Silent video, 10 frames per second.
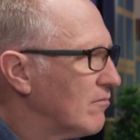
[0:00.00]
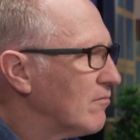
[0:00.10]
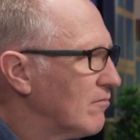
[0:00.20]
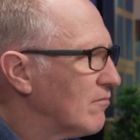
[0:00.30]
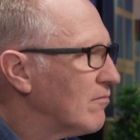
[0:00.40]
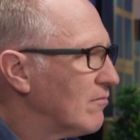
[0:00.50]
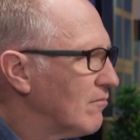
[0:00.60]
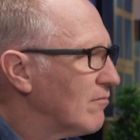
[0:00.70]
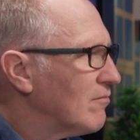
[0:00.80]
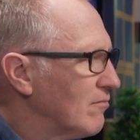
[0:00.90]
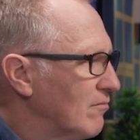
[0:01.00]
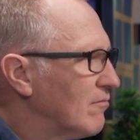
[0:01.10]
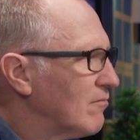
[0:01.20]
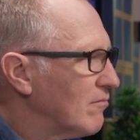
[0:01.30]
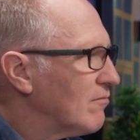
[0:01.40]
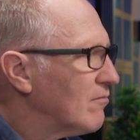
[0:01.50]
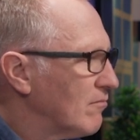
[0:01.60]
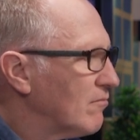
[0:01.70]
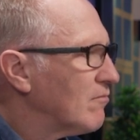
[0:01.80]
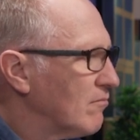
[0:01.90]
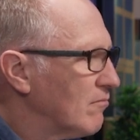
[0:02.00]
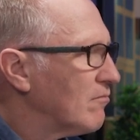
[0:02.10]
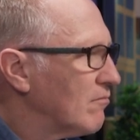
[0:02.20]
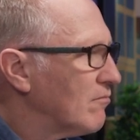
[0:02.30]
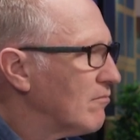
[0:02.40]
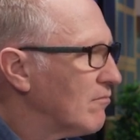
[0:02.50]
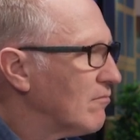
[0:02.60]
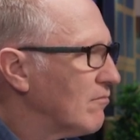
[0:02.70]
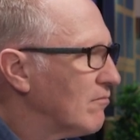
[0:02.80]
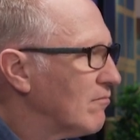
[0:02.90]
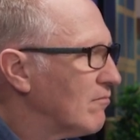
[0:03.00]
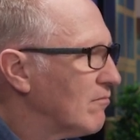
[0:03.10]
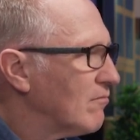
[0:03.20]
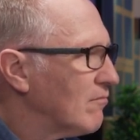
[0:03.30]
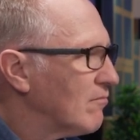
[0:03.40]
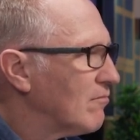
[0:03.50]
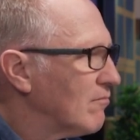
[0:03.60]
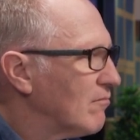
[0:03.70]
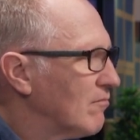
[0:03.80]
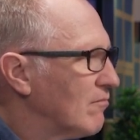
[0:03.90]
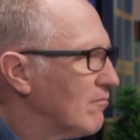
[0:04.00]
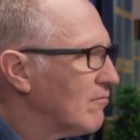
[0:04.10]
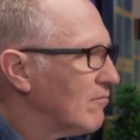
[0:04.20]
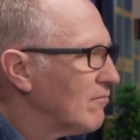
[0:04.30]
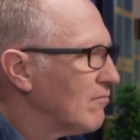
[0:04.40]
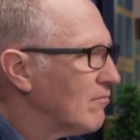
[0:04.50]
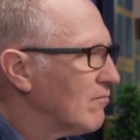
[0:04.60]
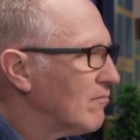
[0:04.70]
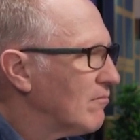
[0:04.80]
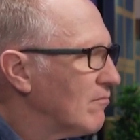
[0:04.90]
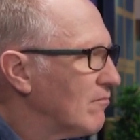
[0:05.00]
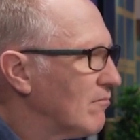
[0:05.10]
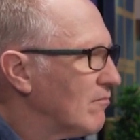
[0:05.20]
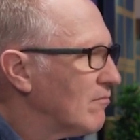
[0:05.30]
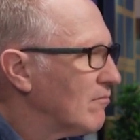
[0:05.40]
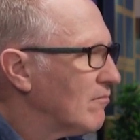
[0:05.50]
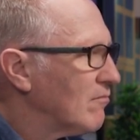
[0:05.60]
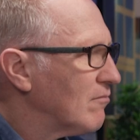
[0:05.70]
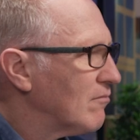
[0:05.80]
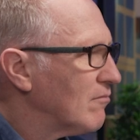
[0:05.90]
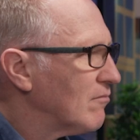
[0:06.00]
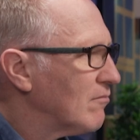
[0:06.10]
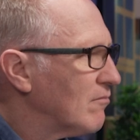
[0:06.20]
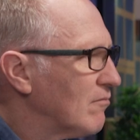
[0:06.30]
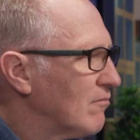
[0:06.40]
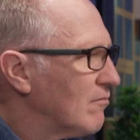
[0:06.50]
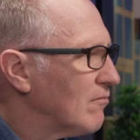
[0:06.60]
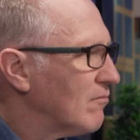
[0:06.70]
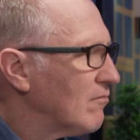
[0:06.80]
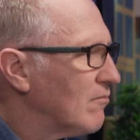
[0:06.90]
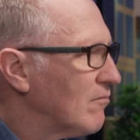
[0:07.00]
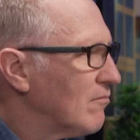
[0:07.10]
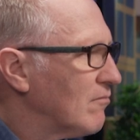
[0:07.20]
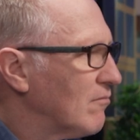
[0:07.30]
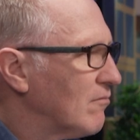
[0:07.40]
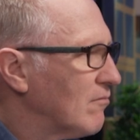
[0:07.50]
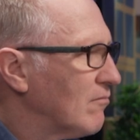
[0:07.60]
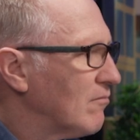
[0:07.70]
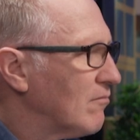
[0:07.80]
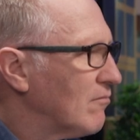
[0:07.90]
(not speaking)